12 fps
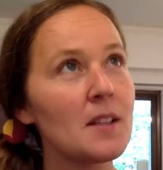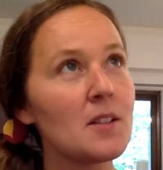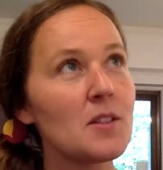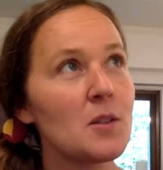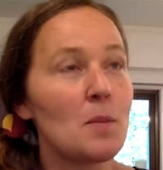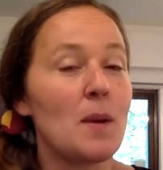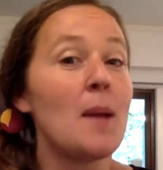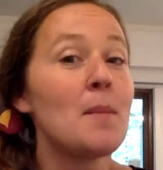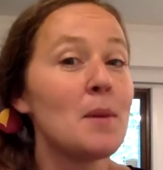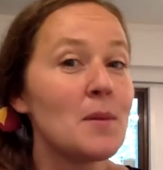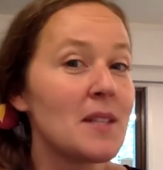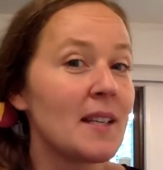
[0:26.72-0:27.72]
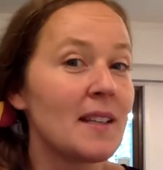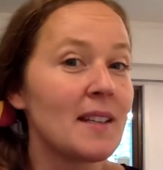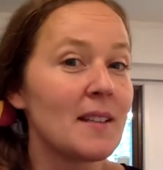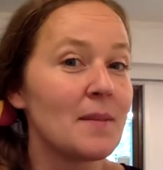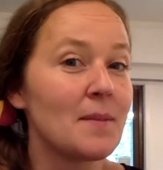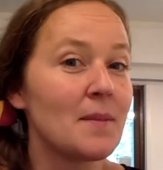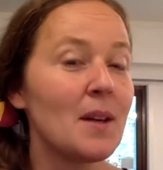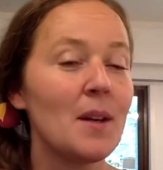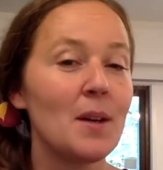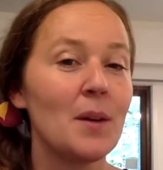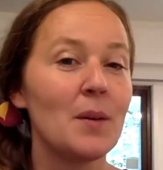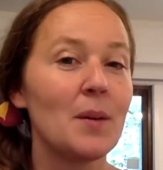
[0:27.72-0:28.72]
to play music,
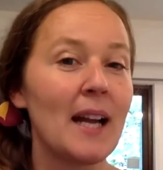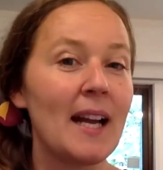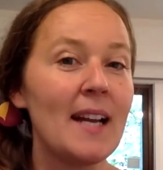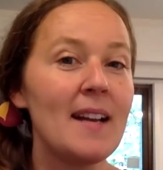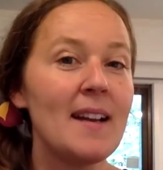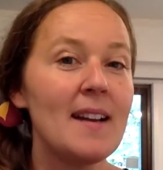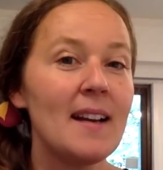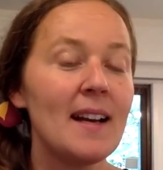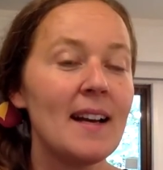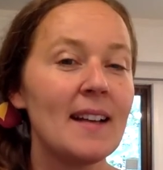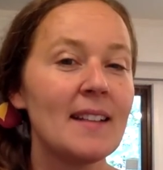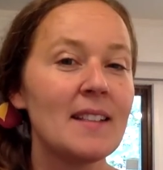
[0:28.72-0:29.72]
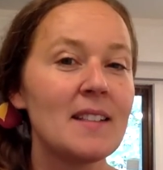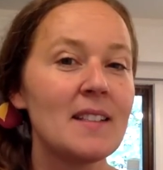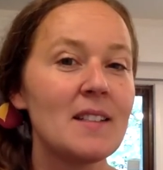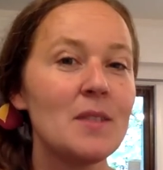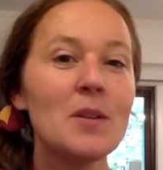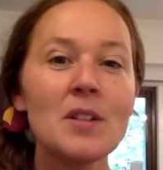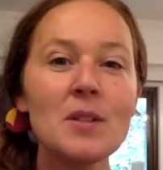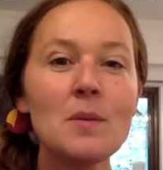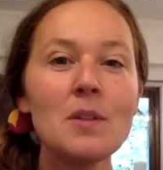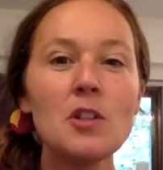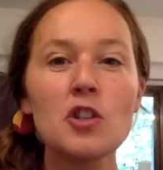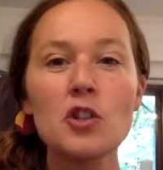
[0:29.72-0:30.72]
okay? And you can do
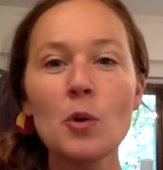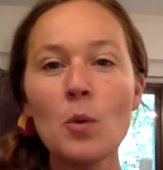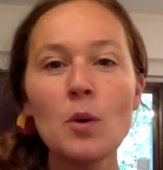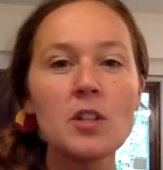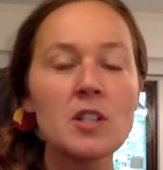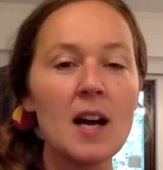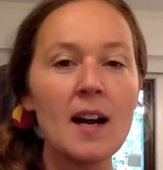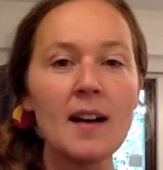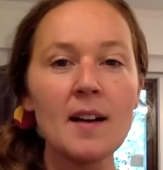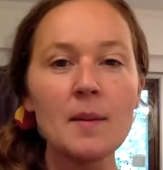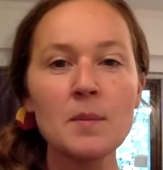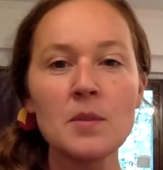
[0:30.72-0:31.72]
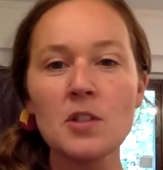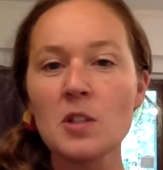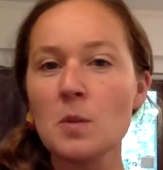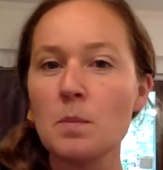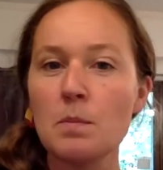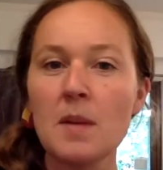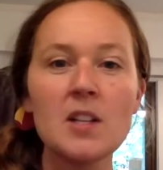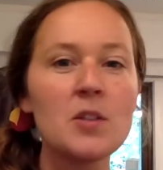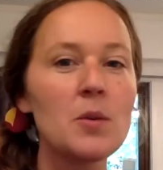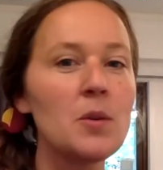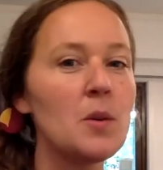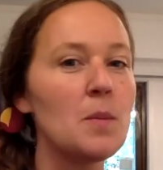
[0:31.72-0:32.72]
it short times. Just make
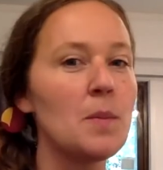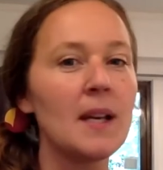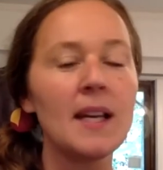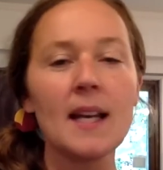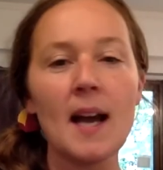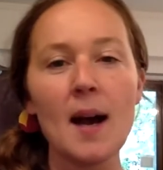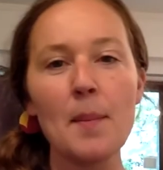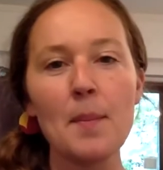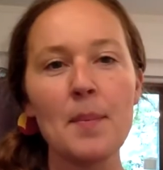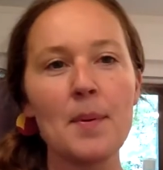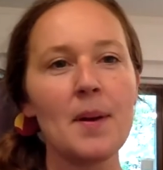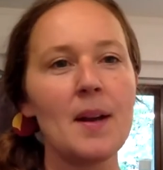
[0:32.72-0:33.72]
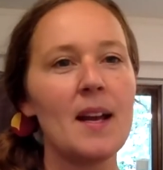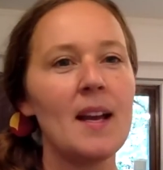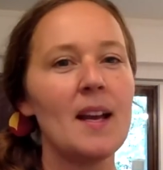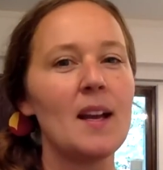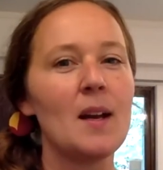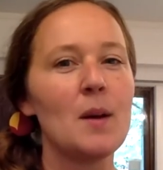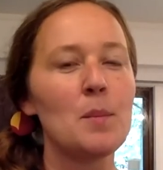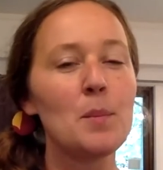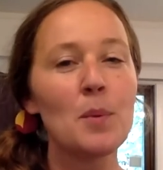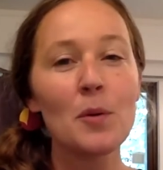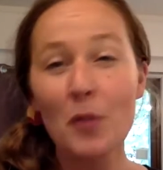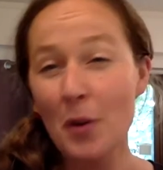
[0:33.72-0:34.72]
sure you pick it up,
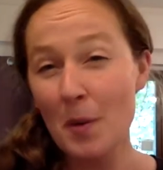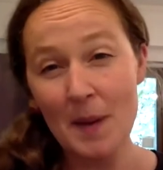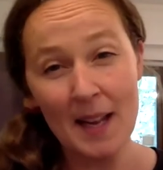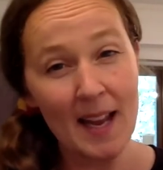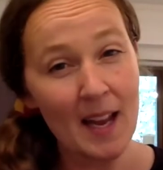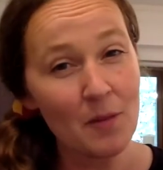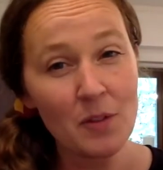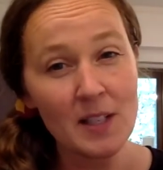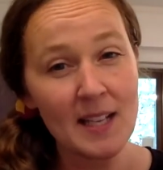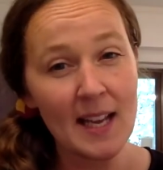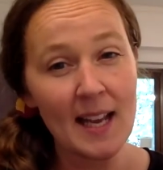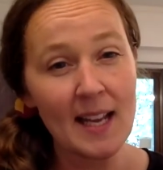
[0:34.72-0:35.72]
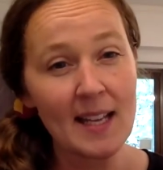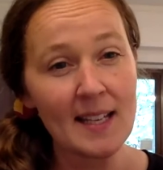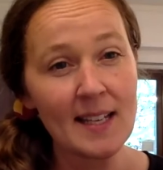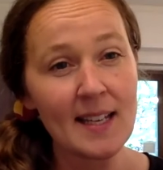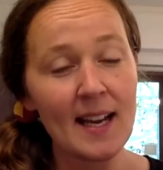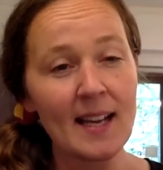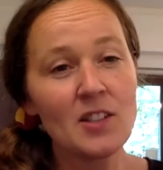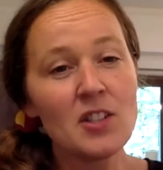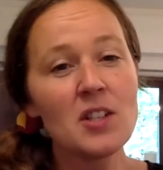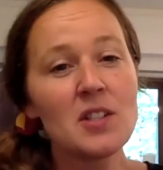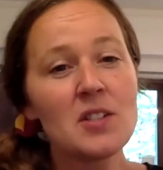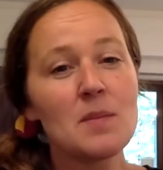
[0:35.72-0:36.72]
preferably every day, and
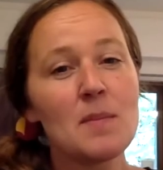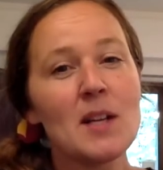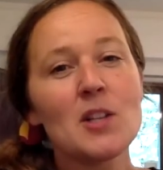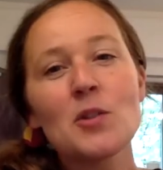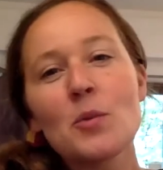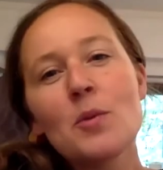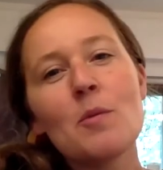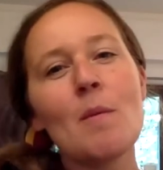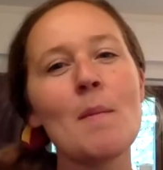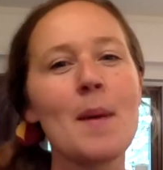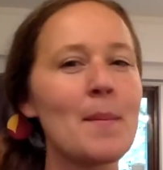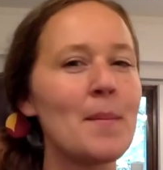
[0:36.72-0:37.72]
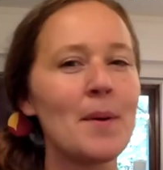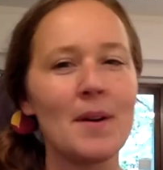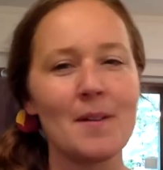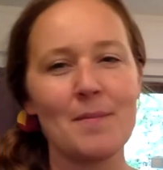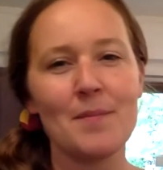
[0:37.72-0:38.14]
just make sure you remember